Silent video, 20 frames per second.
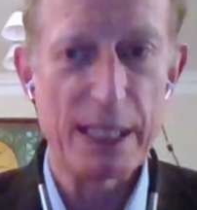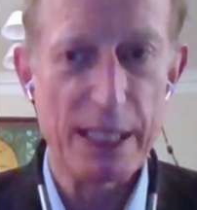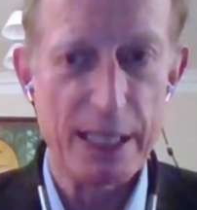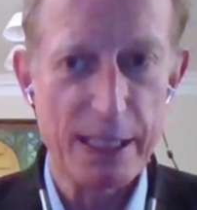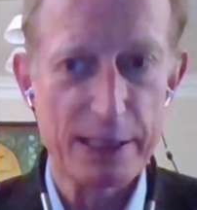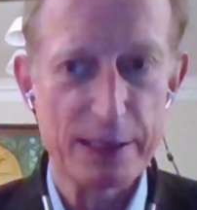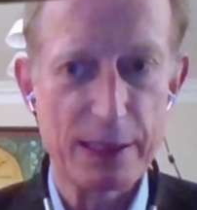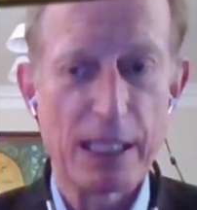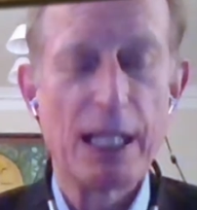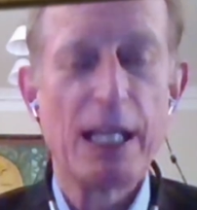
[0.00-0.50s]

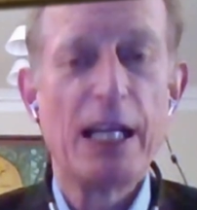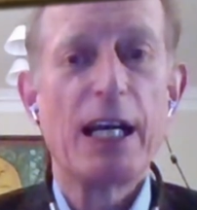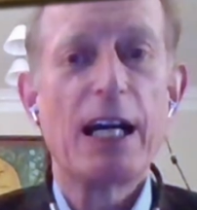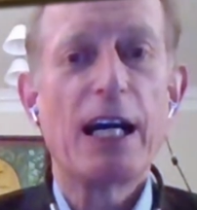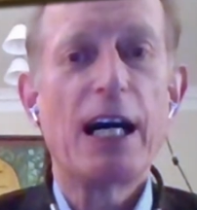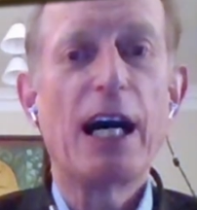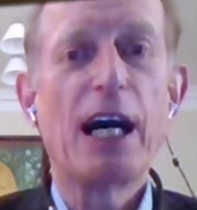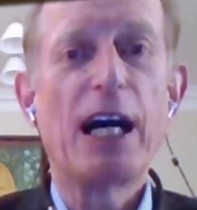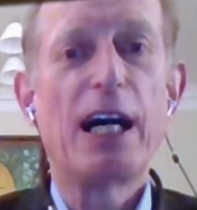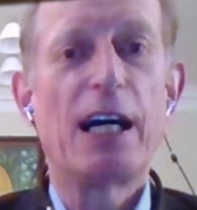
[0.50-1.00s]
Rebellion,
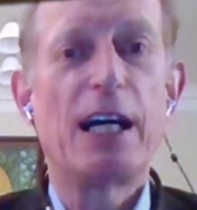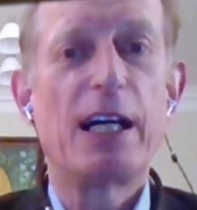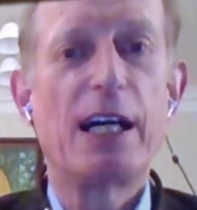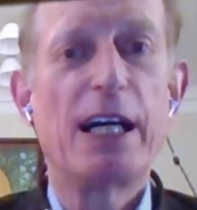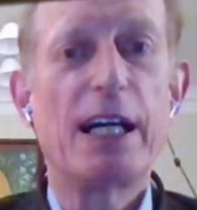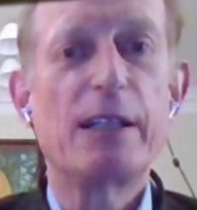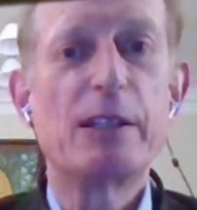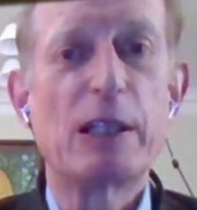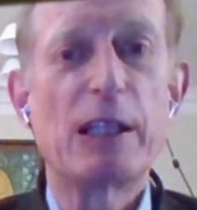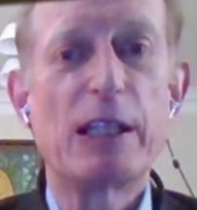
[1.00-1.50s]

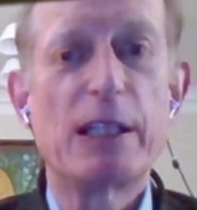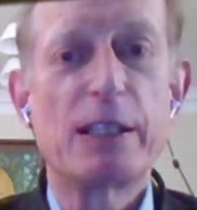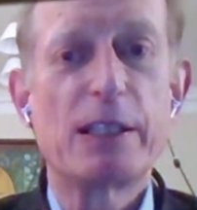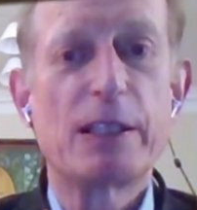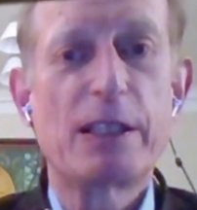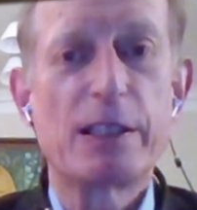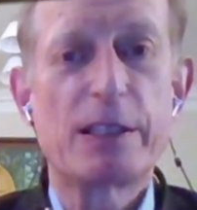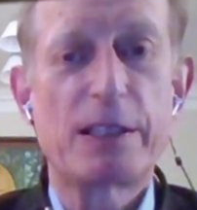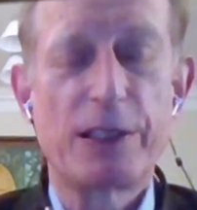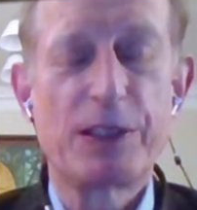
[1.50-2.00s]

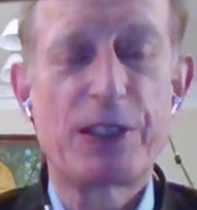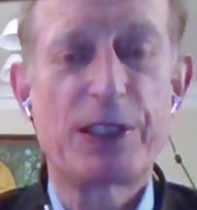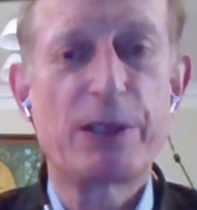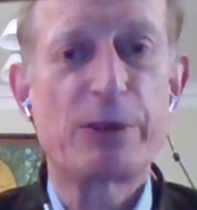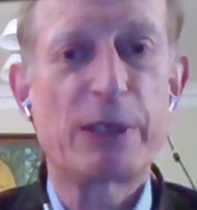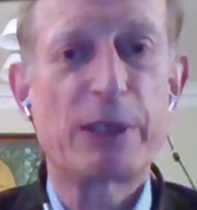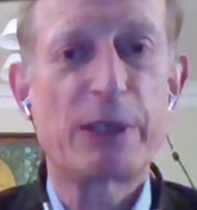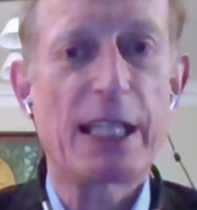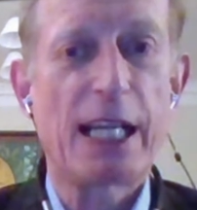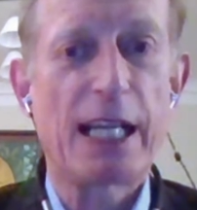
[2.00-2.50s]

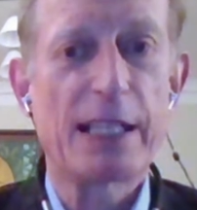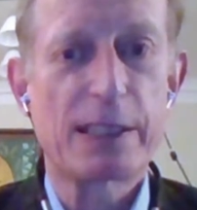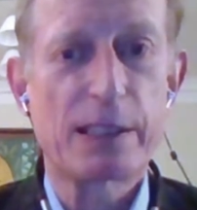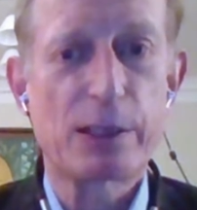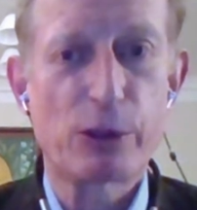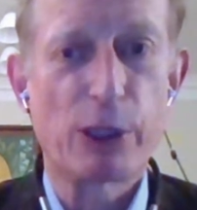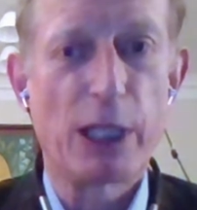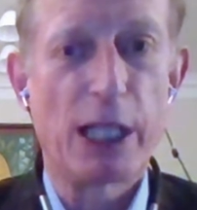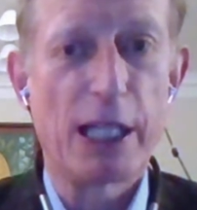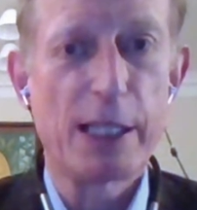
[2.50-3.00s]
considering as a
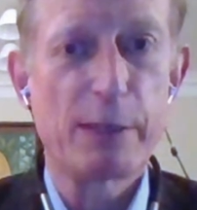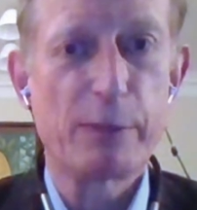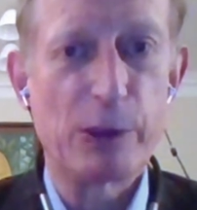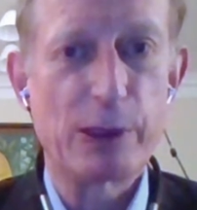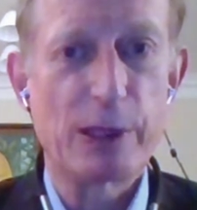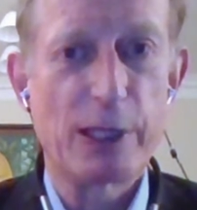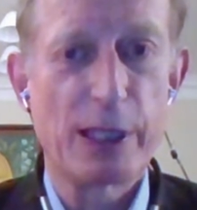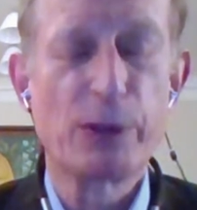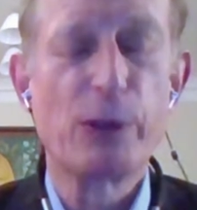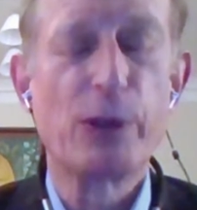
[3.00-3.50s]
crime,
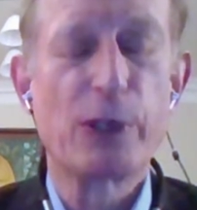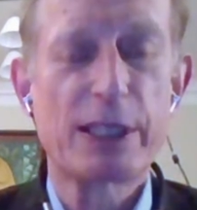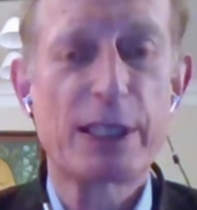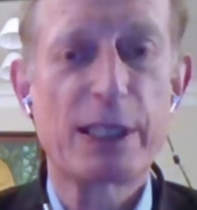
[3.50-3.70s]
or an